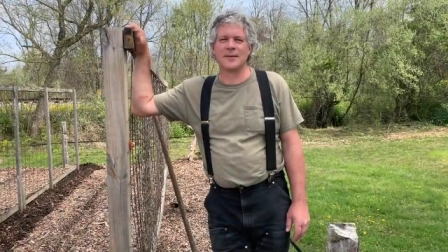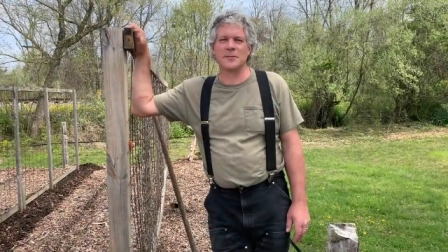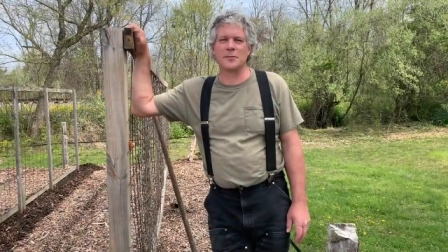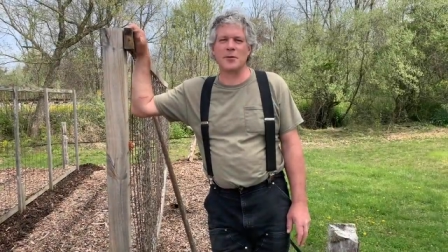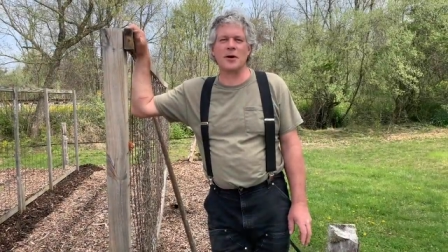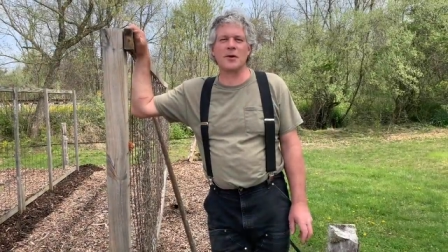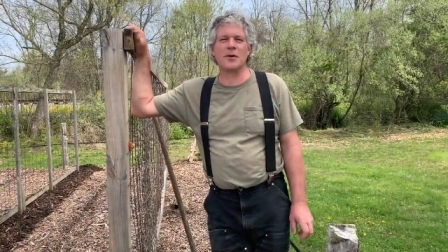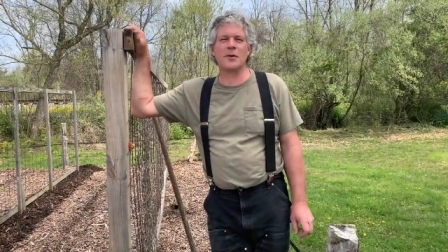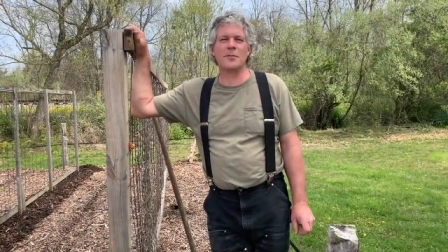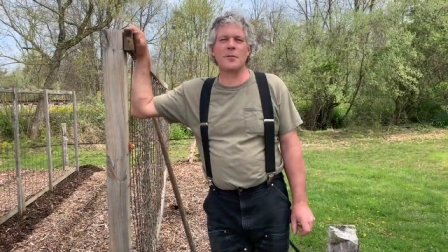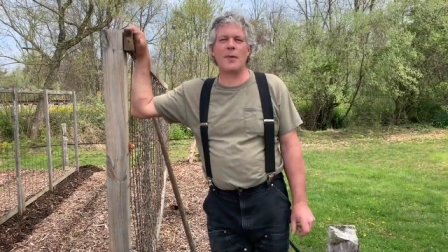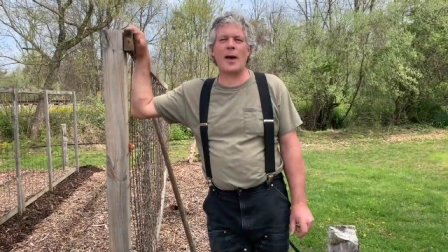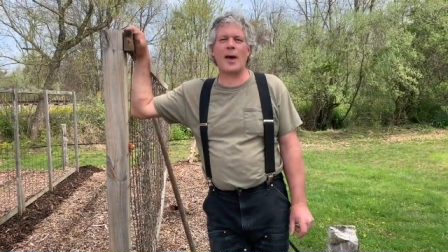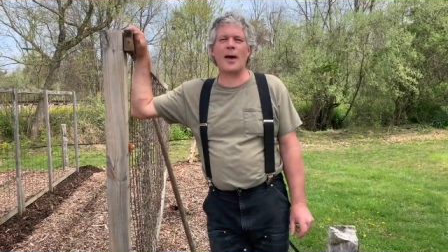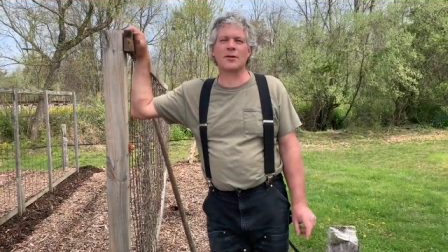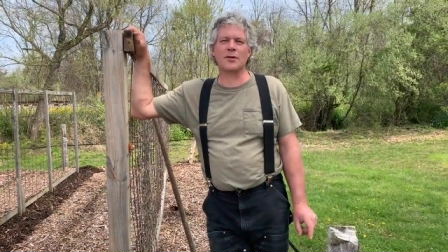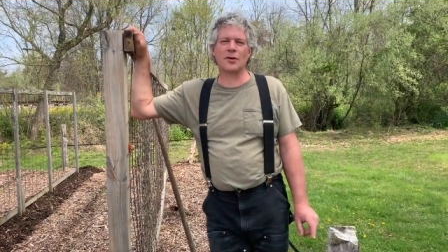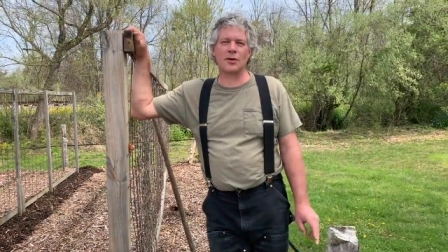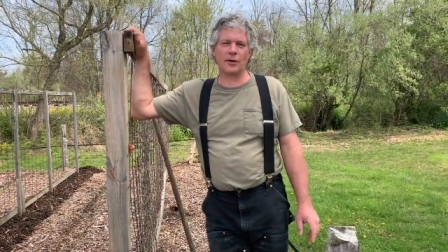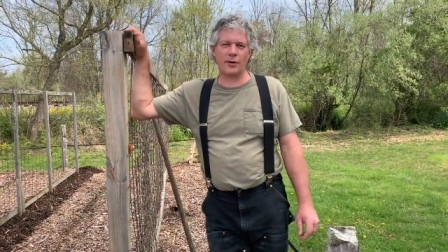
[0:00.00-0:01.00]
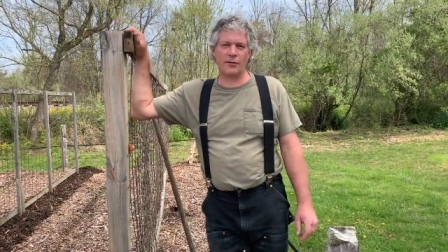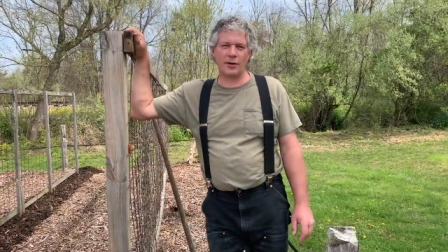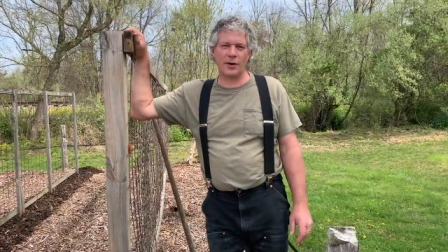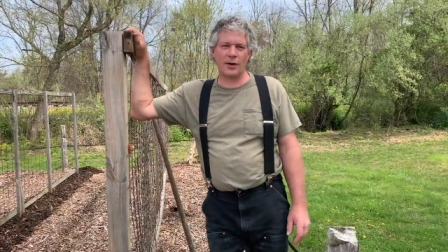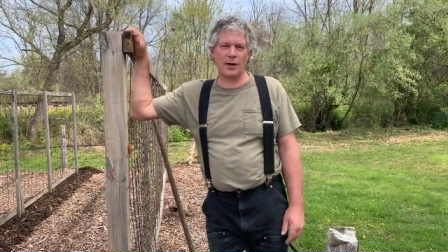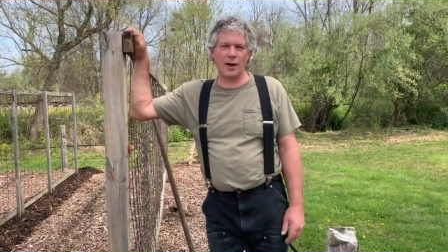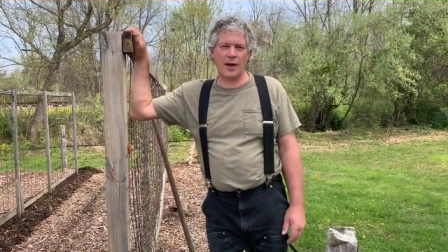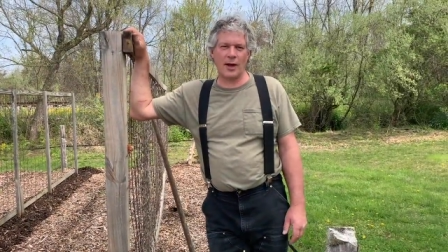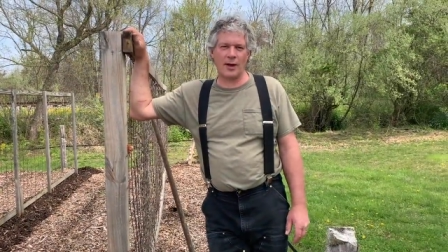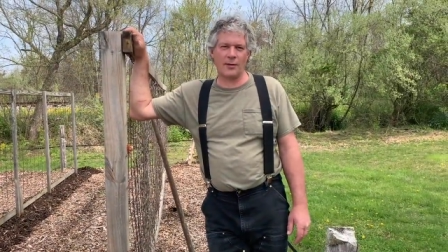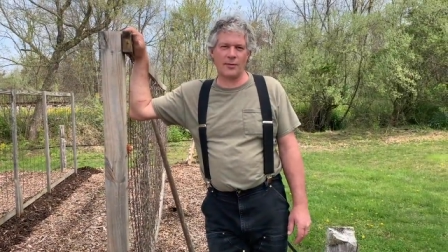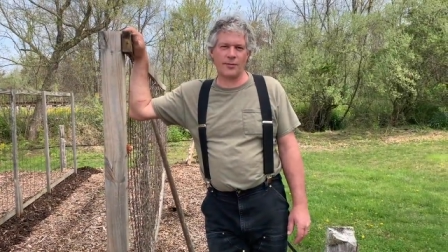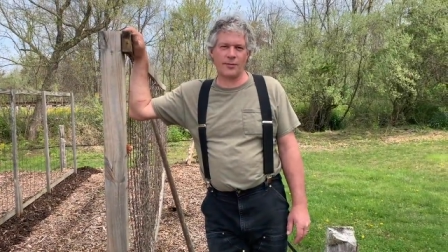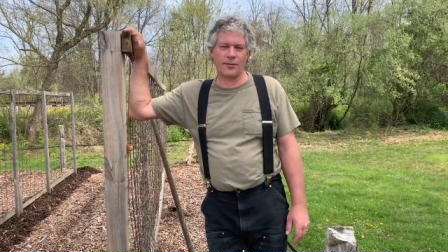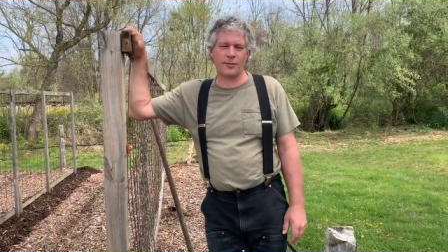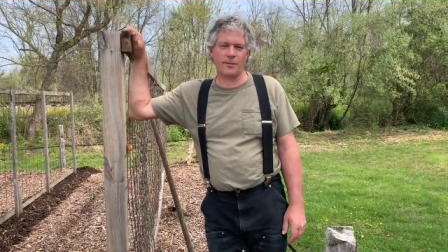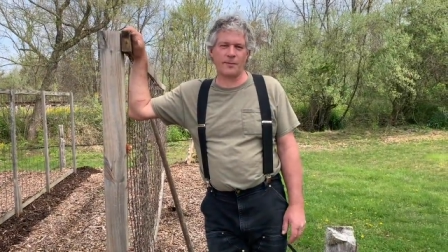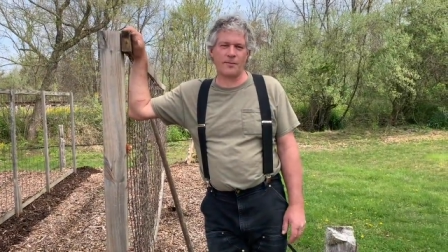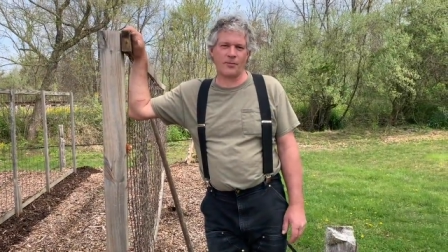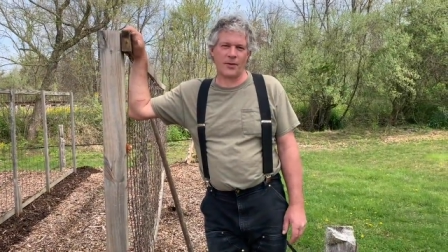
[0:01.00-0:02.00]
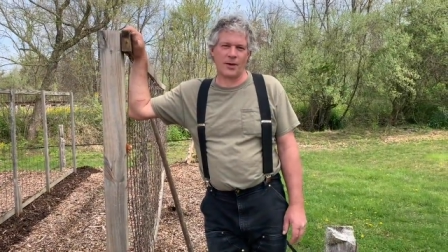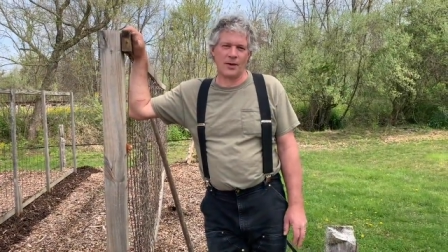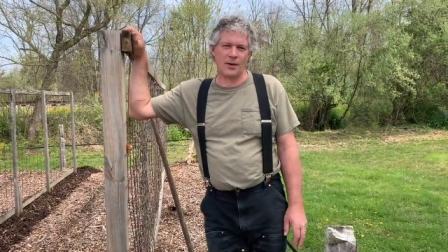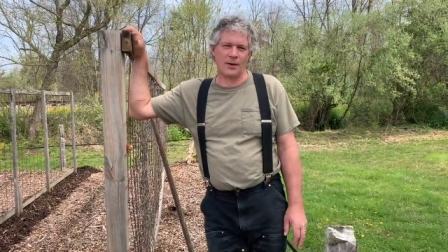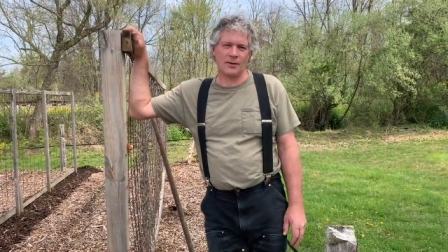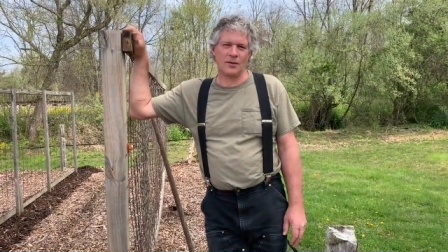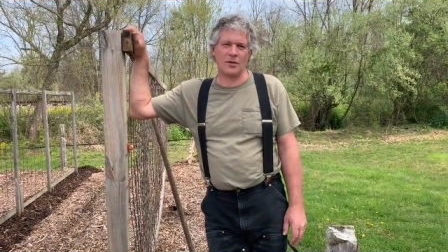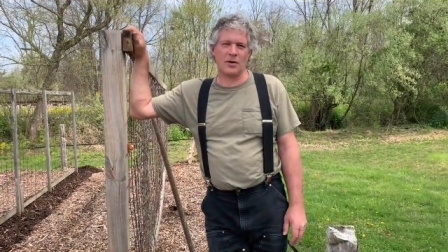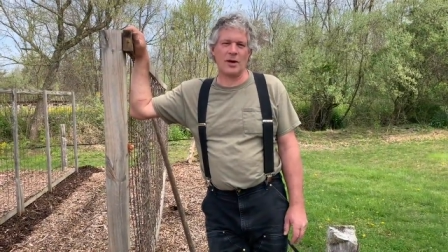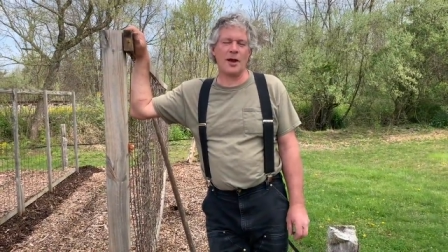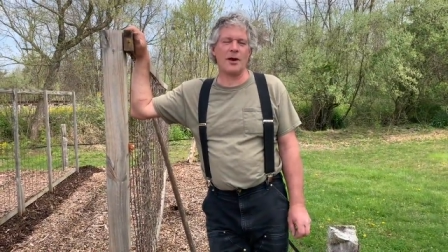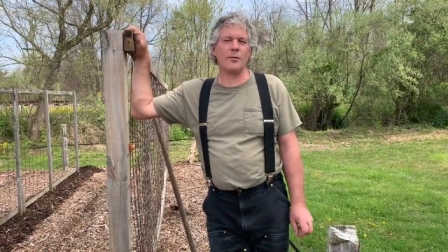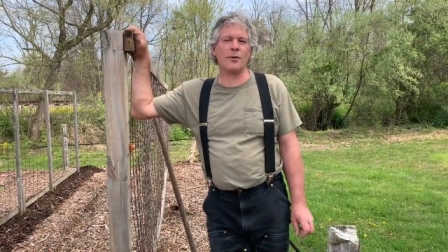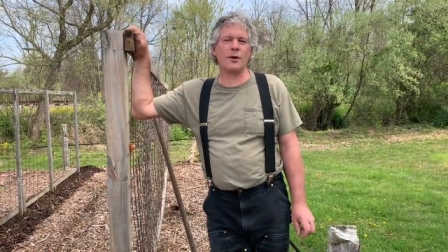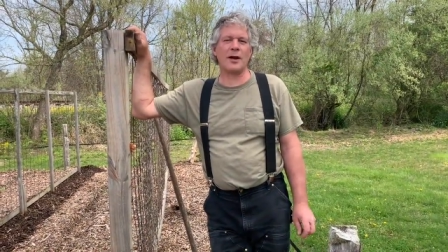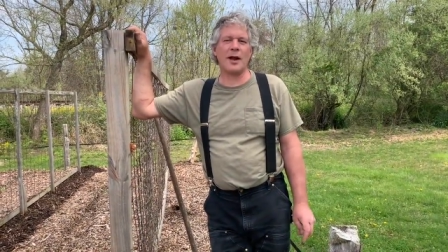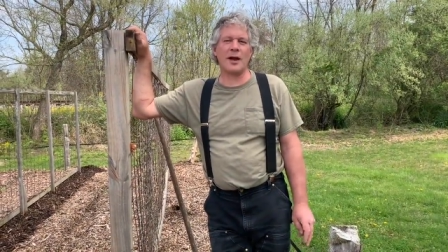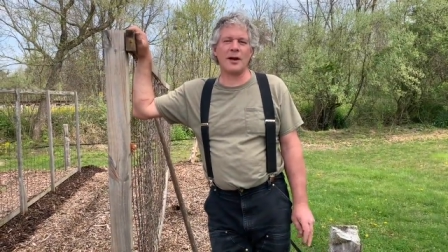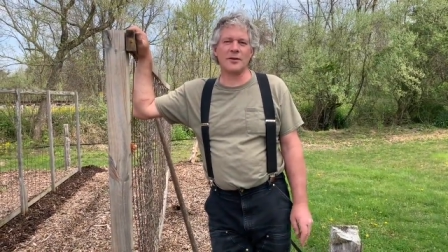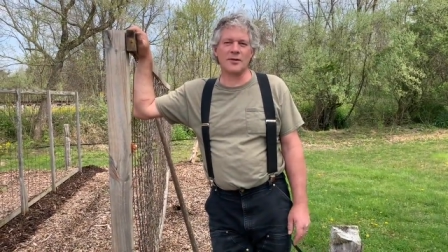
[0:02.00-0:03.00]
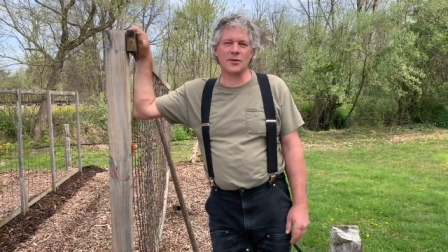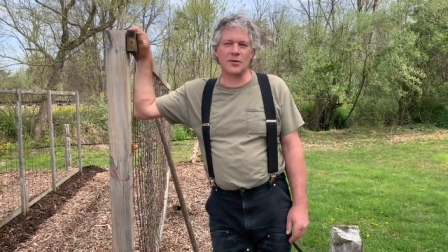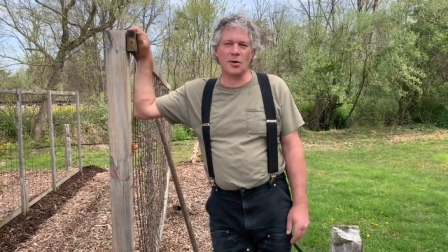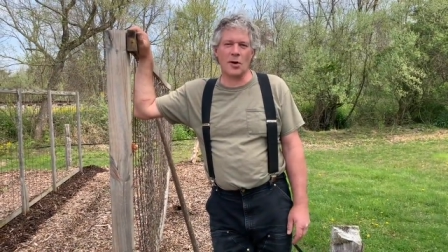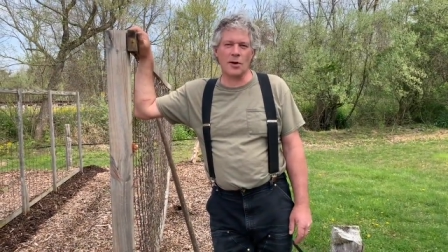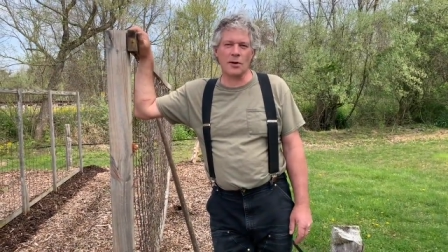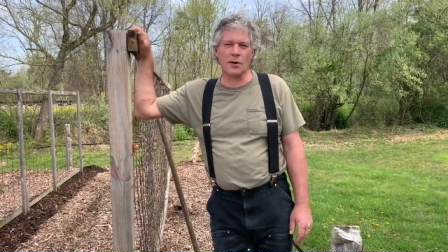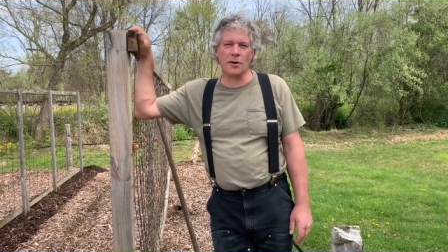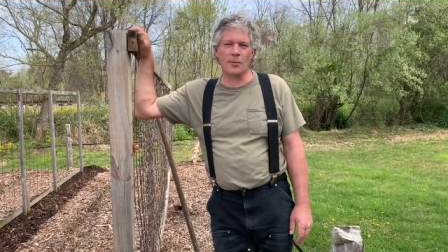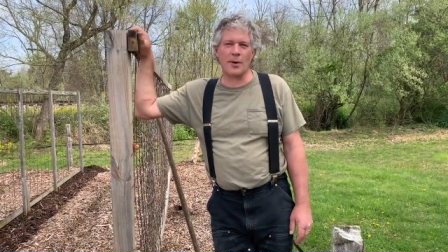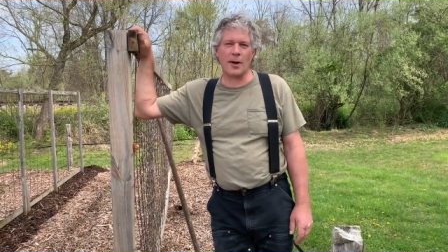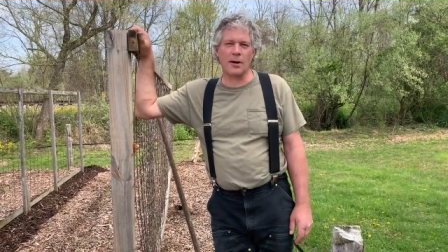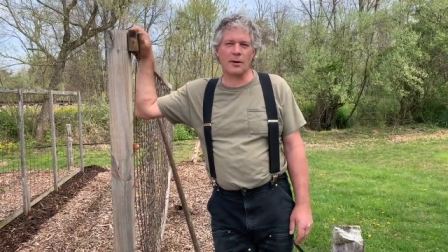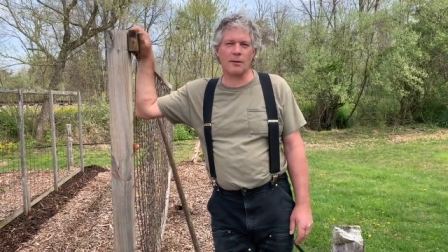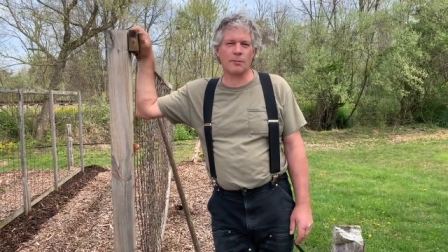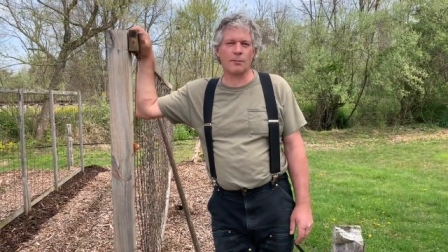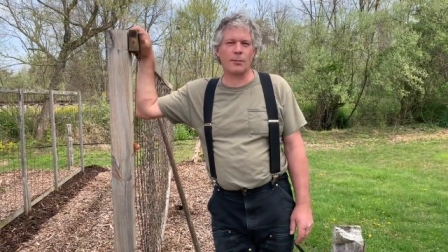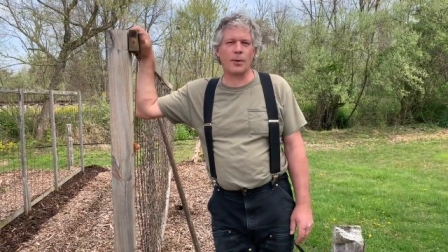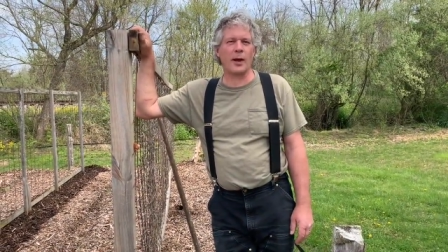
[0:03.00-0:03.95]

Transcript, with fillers: Welcome back to Living Life. Today we'd like to talk about